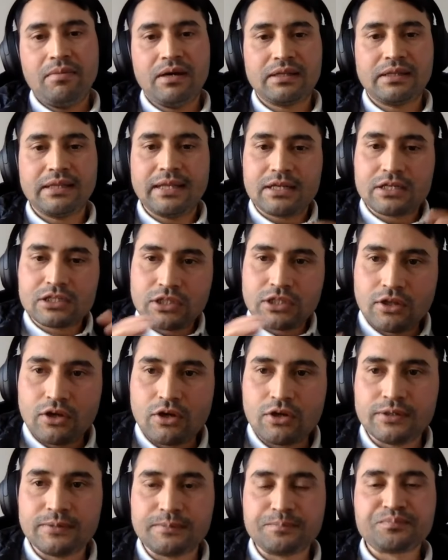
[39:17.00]
but let us
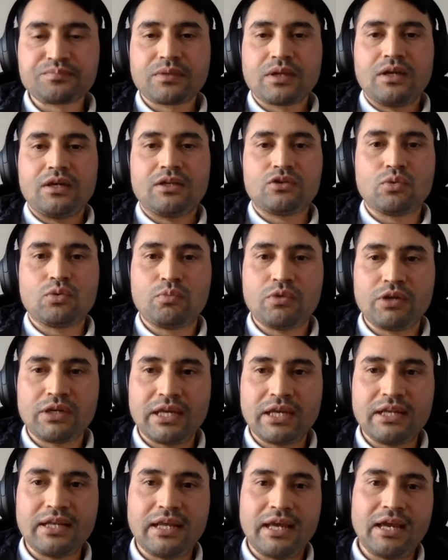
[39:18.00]
learn to
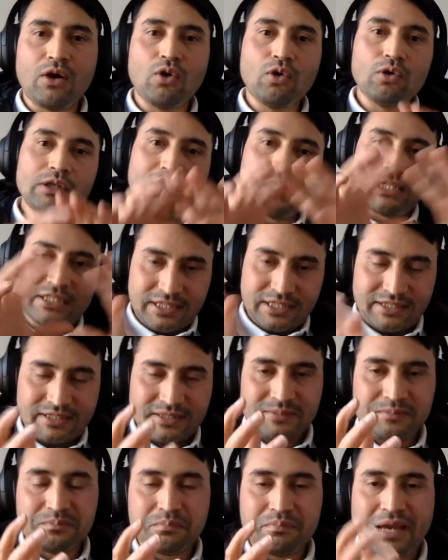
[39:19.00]
bring in a
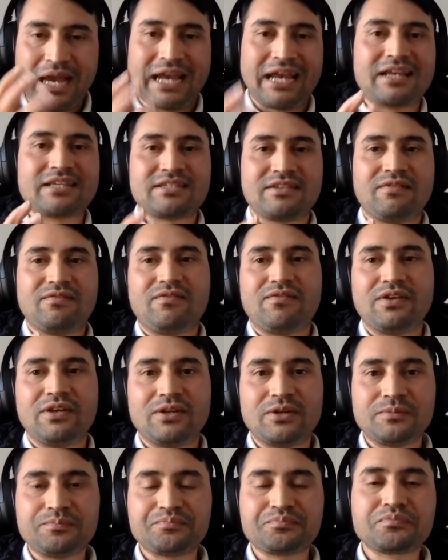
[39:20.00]
holistic package of,
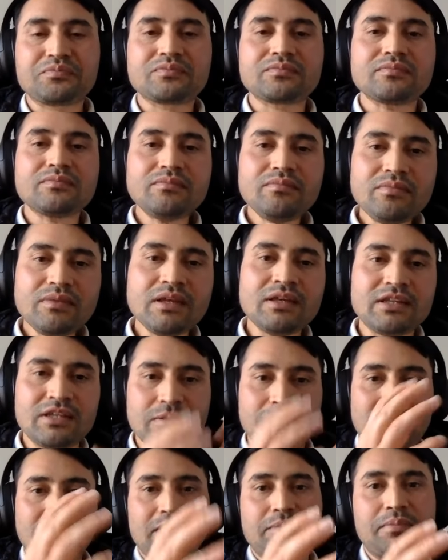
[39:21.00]
you know,
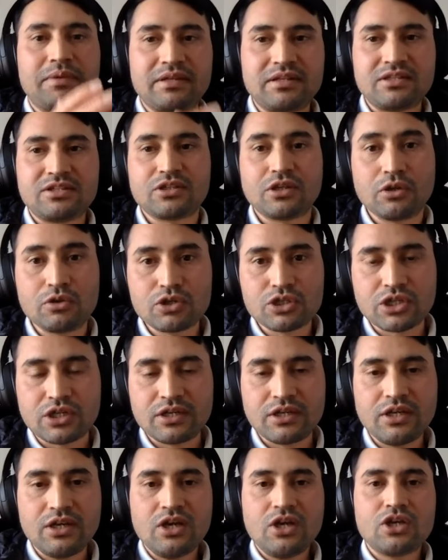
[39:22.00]
development
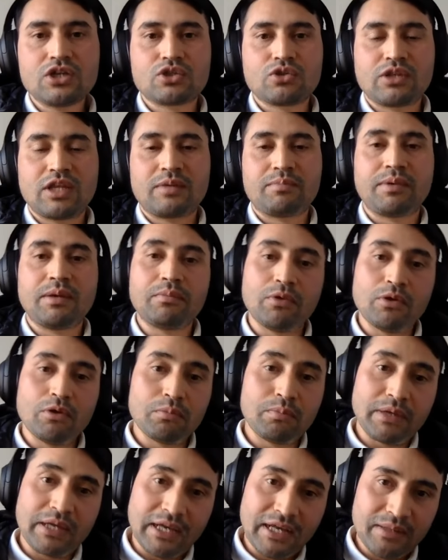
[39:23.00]
solution so that people
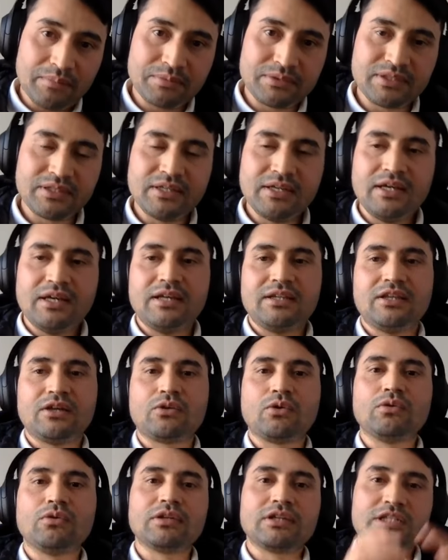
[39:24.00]
will be helped,
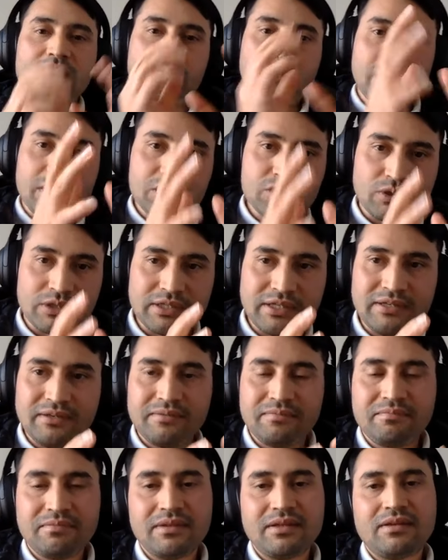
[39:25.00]
not only spiritually,
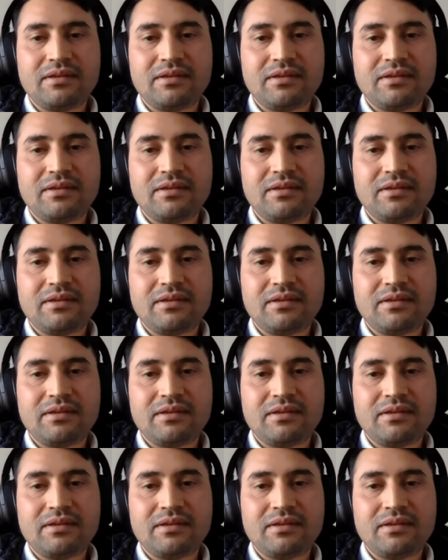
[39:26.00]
